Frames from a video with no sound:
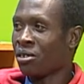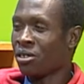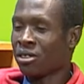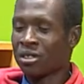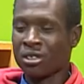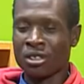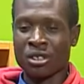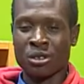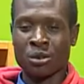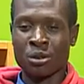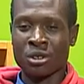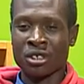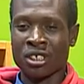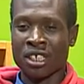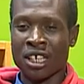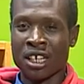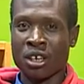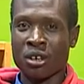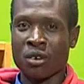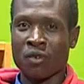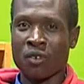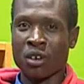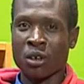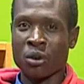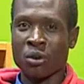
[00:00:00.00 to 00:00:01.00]
So it was kind
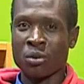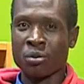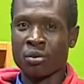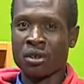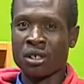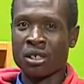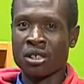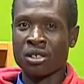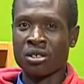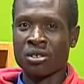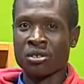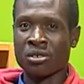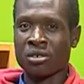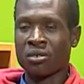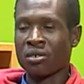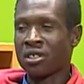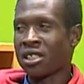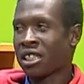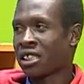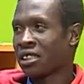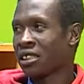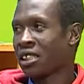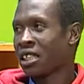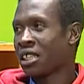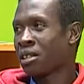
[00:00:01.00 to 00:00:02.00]
of a competition which has
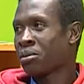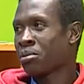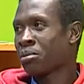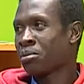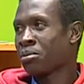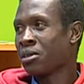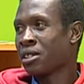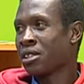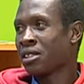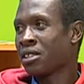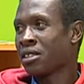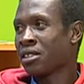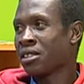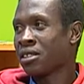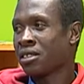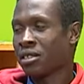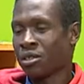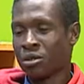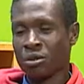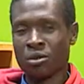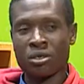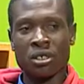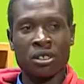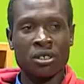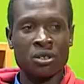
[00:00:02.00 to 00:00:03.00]
helped me to
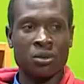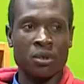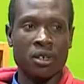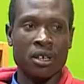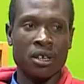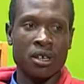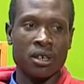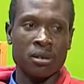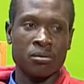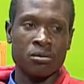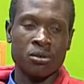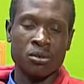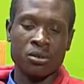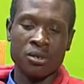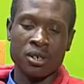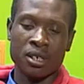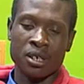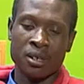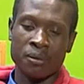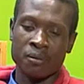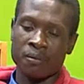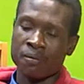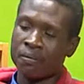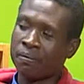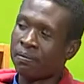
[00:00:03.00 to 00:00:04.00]
reach where I
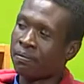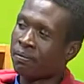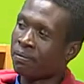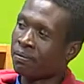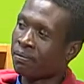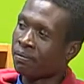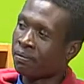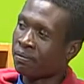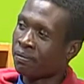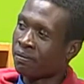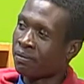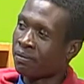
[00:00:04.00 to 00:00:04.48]
am today.